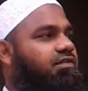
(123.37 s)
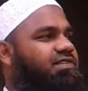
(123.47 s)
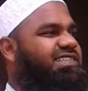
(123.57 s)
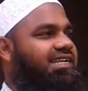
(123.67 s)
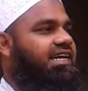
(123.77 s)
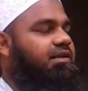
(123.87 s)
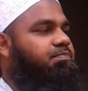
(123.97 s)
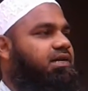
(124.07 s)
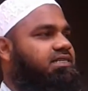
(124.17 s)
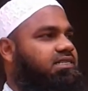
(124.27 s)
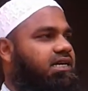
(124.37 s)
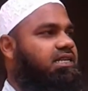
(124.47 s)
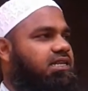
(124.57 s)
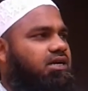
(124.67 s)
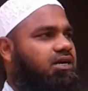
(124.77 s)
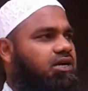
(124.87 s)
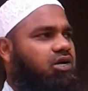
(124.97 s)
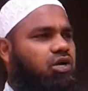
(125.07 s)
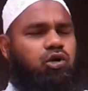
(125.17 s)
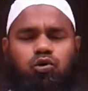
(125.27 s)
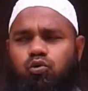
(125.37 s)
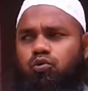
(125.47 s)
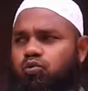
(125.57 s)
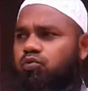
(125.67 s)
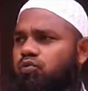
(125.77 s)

of this great person who,